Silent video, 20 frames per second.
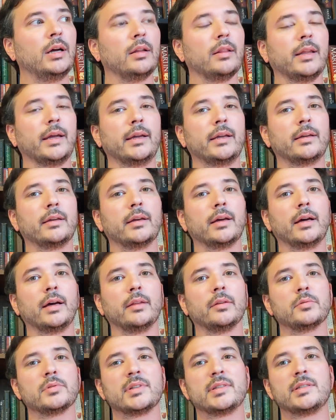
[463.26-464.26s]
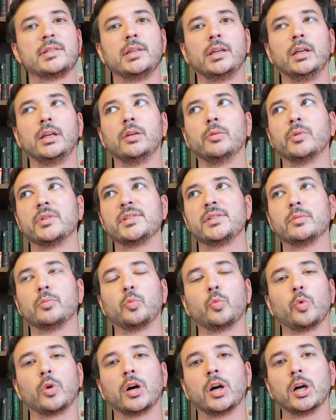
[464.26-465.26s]
like there was a scene with
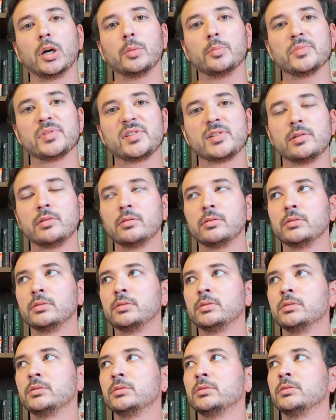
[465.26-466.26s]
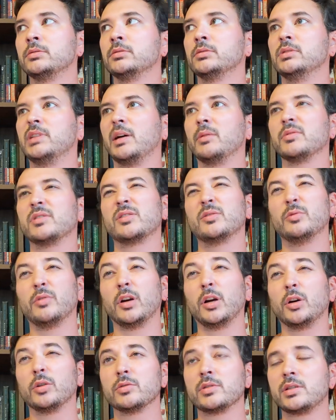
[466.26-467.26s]
some worms that was
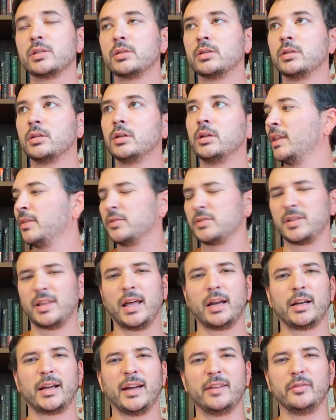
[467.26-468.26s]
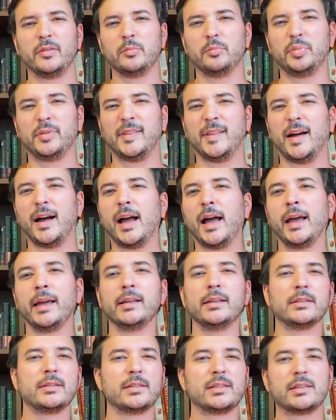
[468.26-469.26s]
gross. There's a lot of kind of
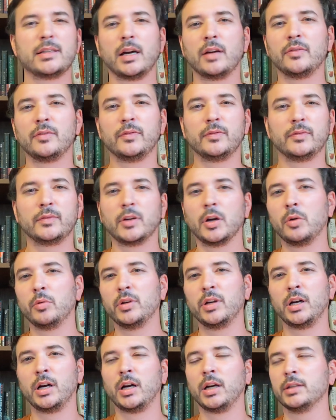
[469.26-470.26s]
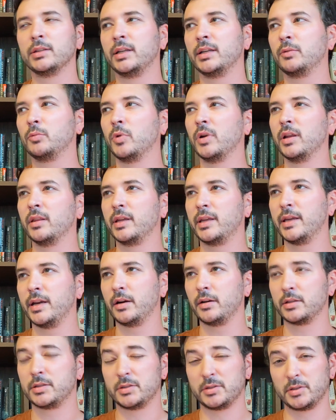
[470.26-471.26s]
implied stuff going on, like one of the
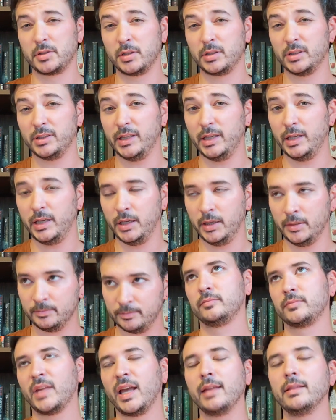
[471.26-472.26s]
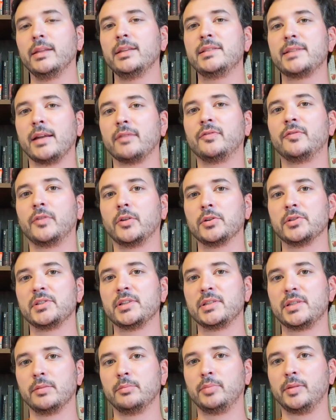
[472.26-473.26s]
characters, Glee. At least at first
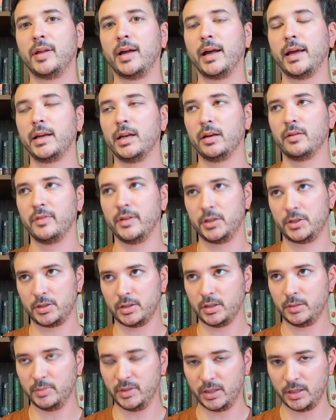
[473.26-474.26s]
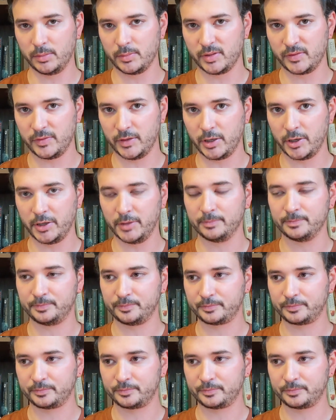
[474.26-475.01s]
it's implied. It eventually becomes very